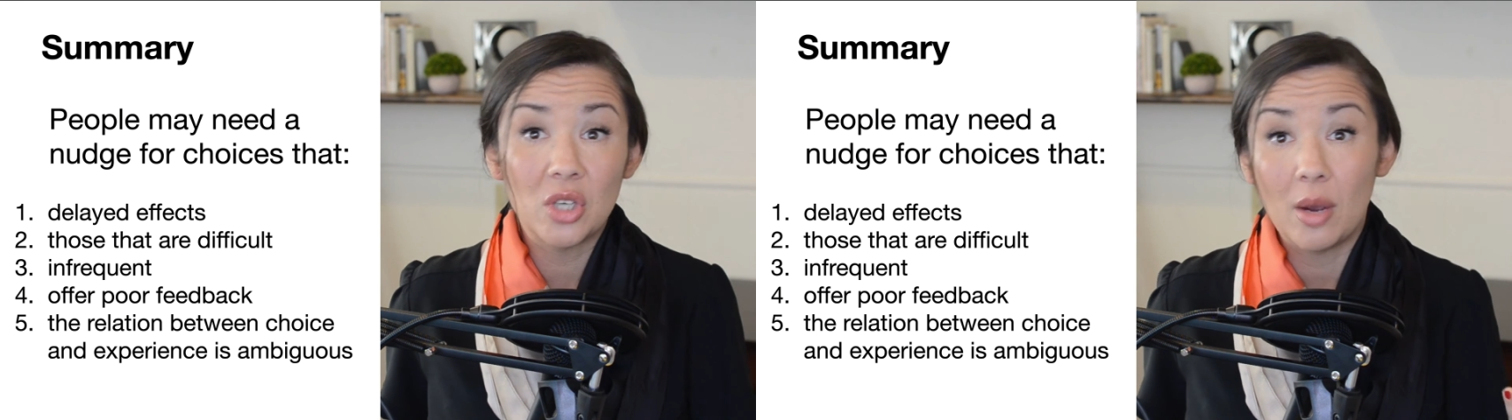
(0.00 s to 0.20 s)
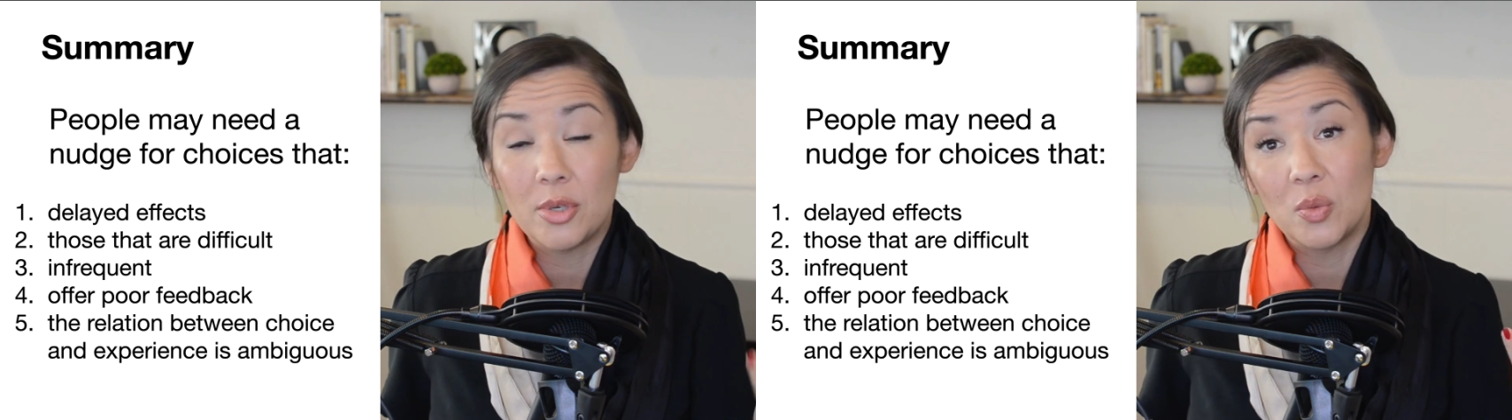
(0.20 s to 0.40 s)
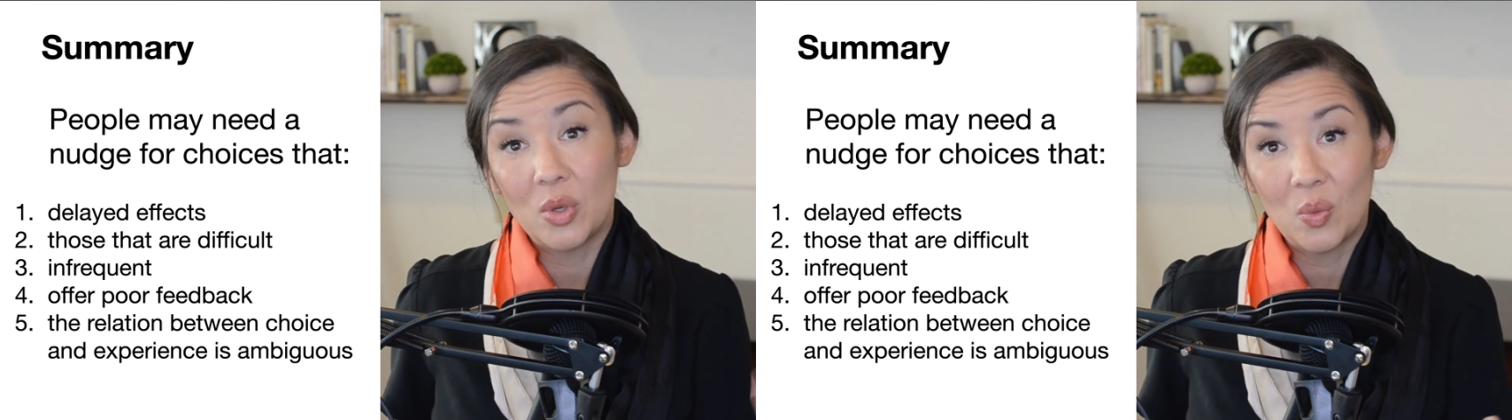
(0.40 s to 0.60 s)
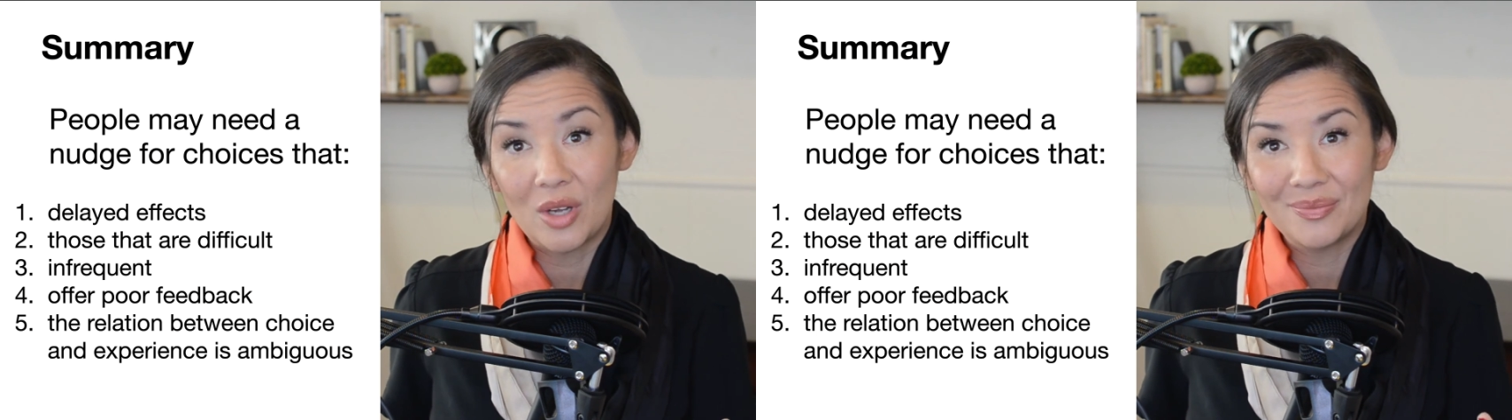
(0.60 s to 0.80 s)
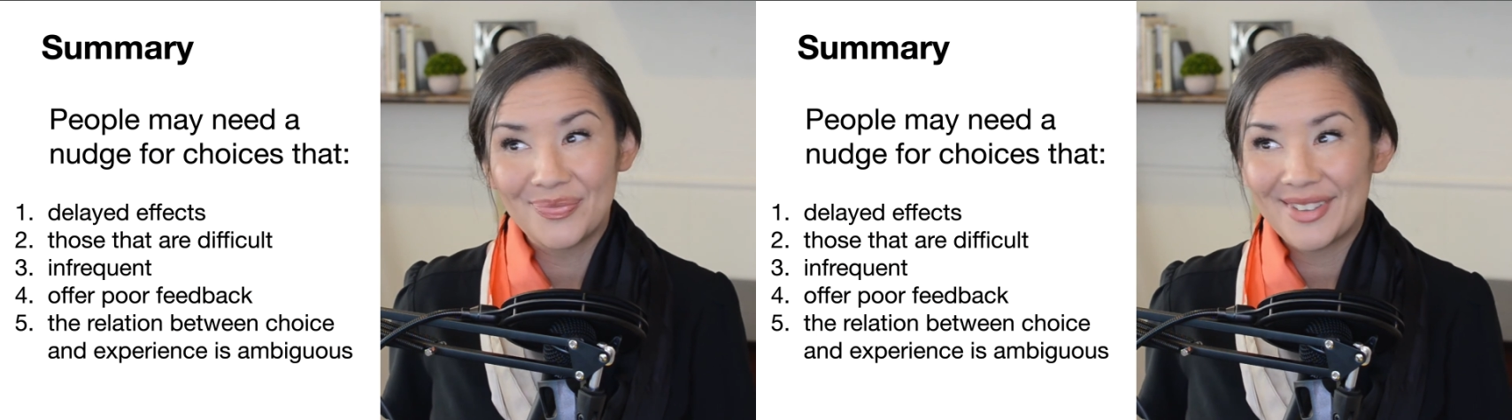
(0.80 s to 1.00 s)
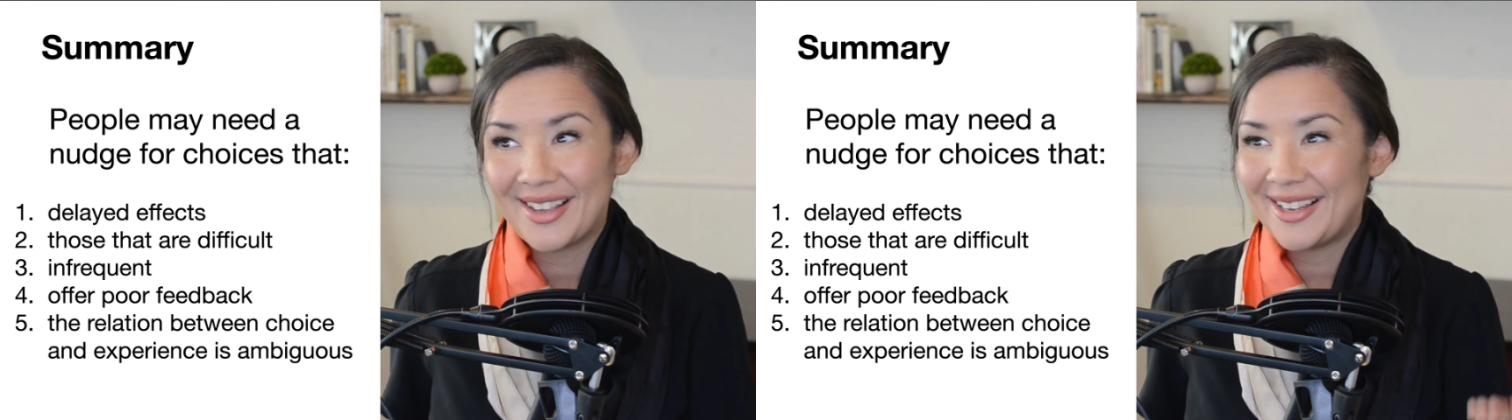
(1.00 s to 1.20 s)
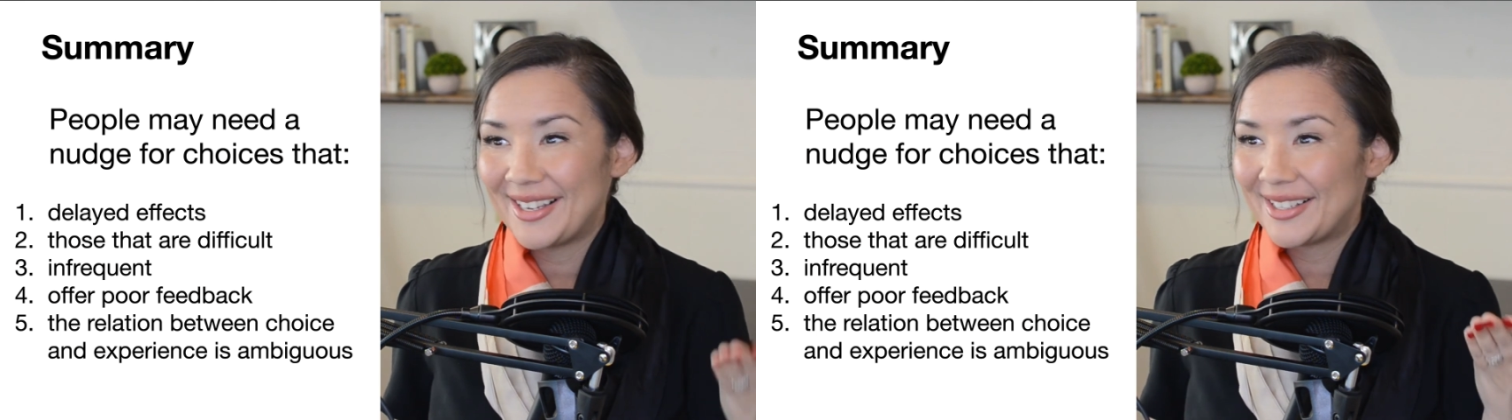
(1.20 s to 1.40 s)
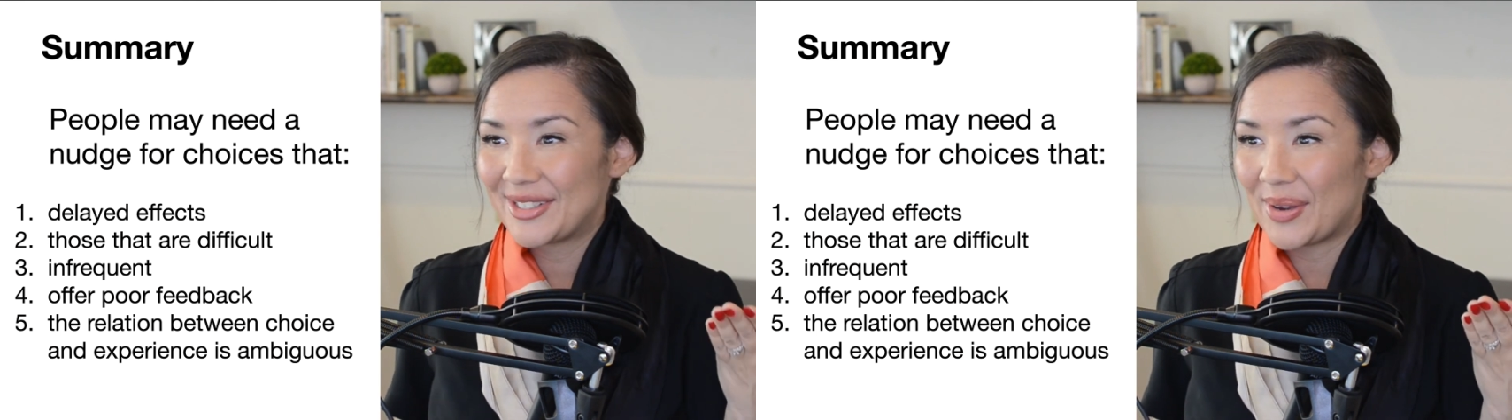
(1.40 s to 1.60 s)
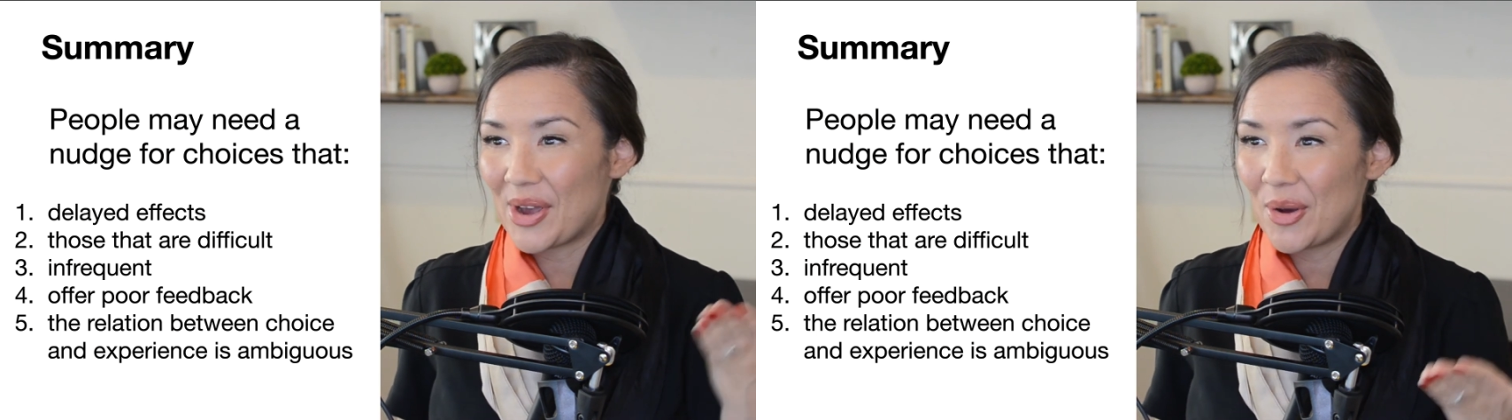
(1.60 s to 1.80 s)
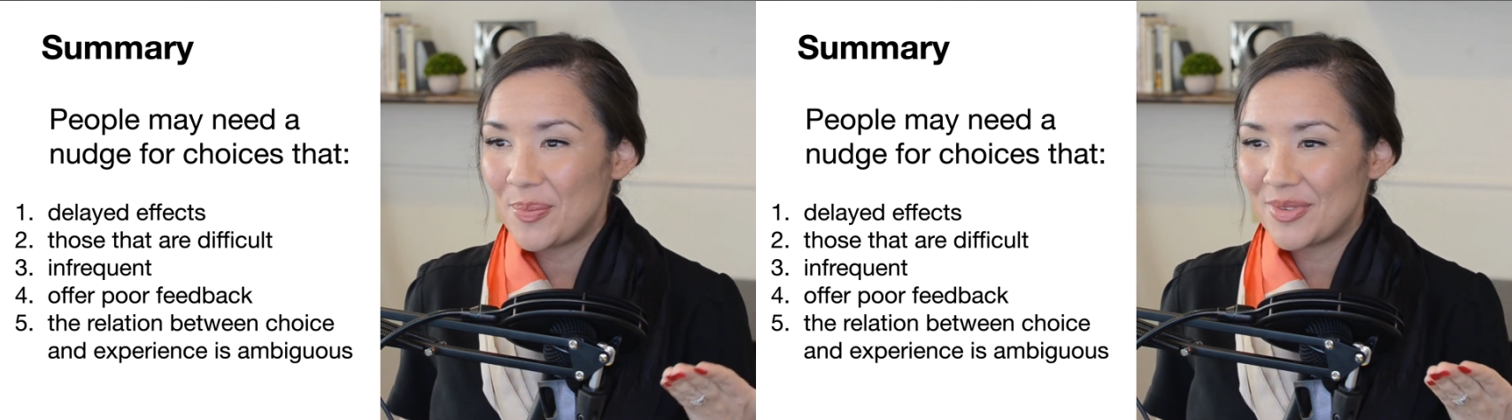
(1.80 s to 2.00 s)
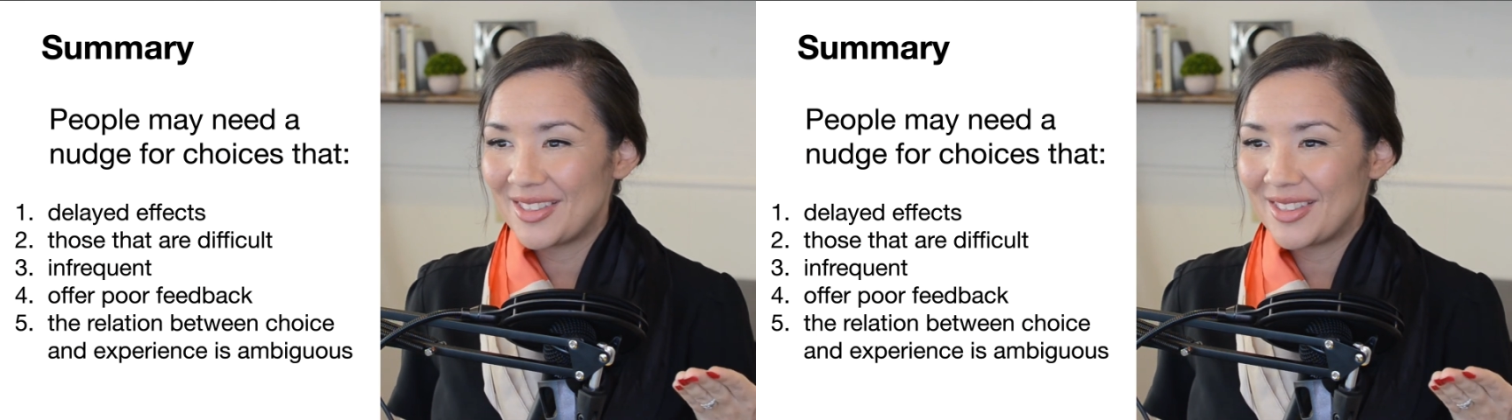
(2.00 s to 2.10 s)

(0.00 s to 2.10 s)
option we want. So I hope